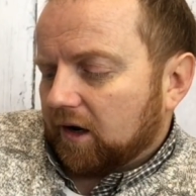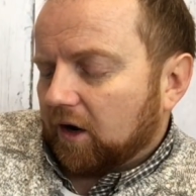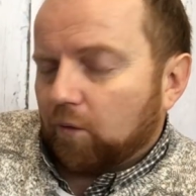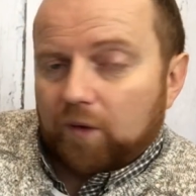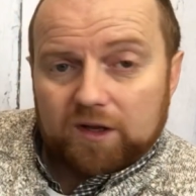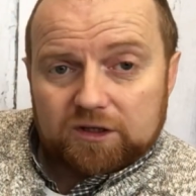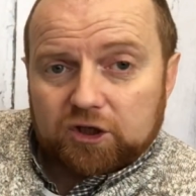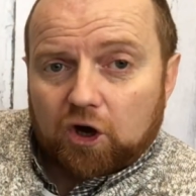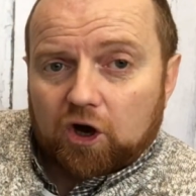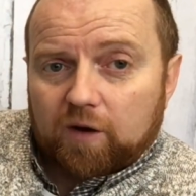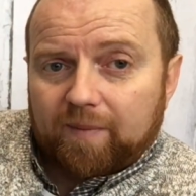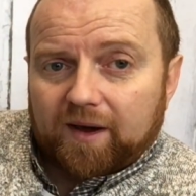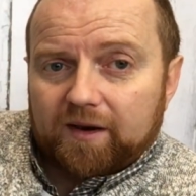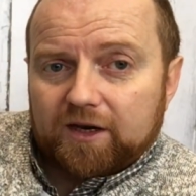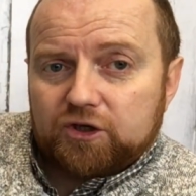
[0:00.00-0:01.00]
I will talk
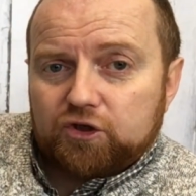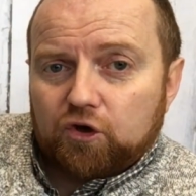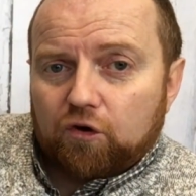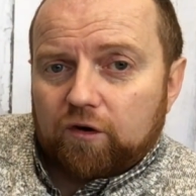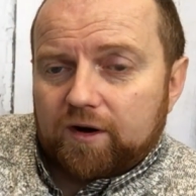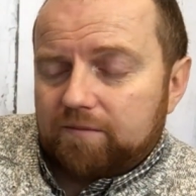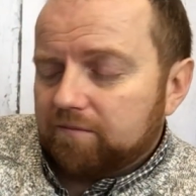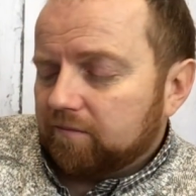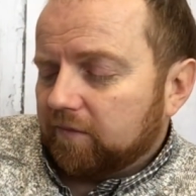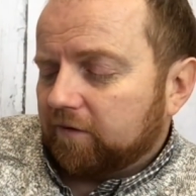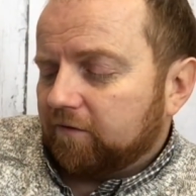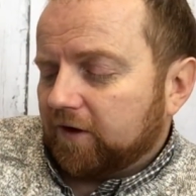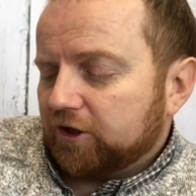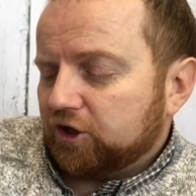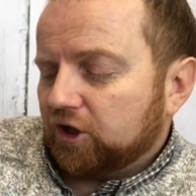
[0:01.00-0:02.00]
about this during my
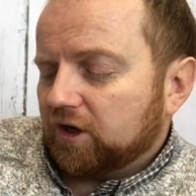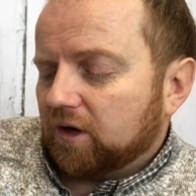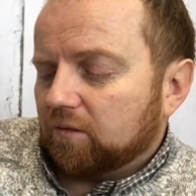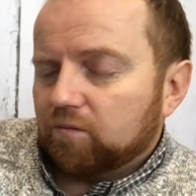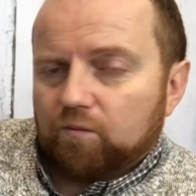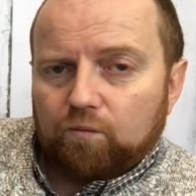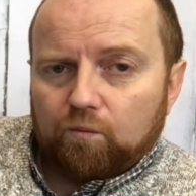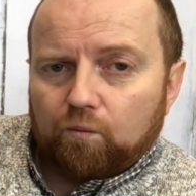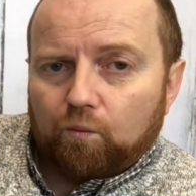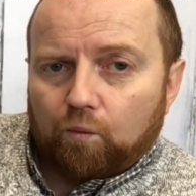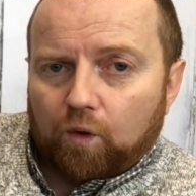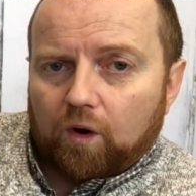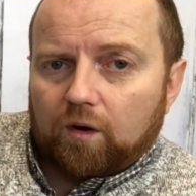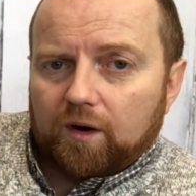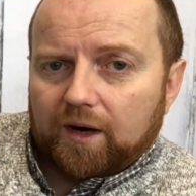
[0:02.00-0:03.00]
fishing and
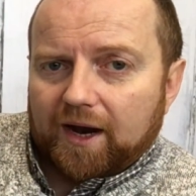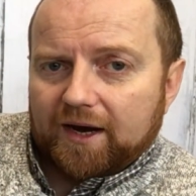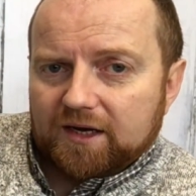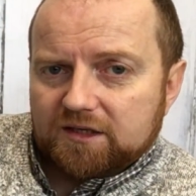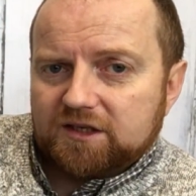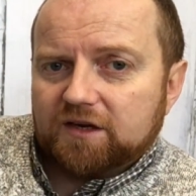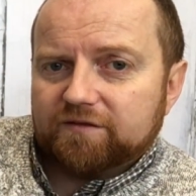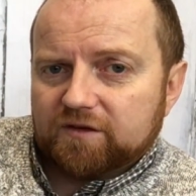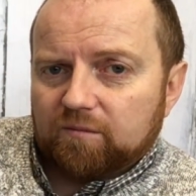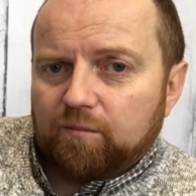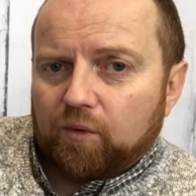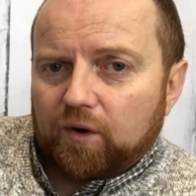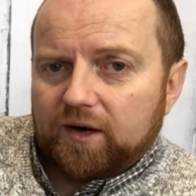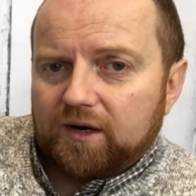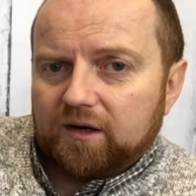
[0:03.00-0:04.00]
what additives I'm
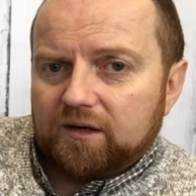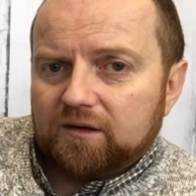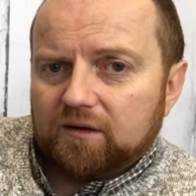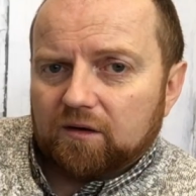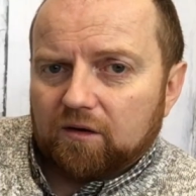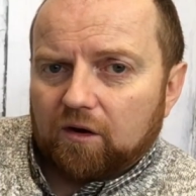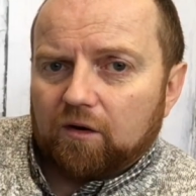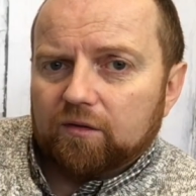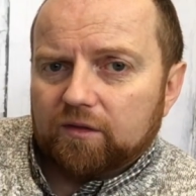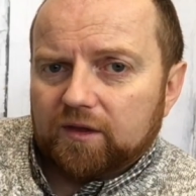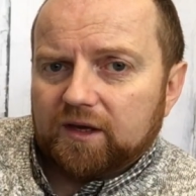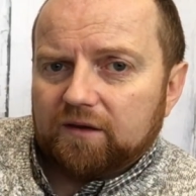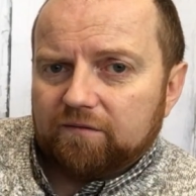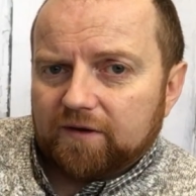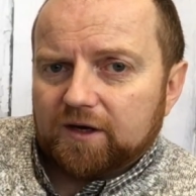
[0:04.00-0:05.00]
putting in on
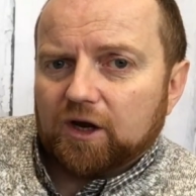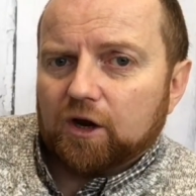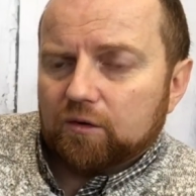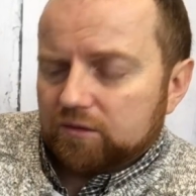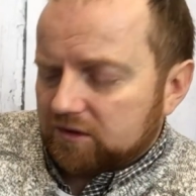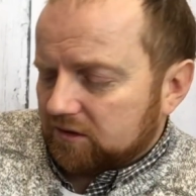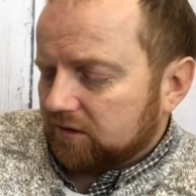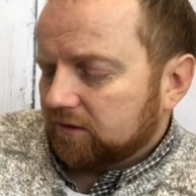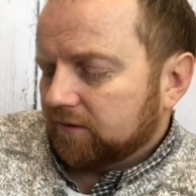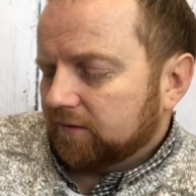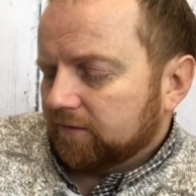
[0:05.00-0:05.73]
the videos.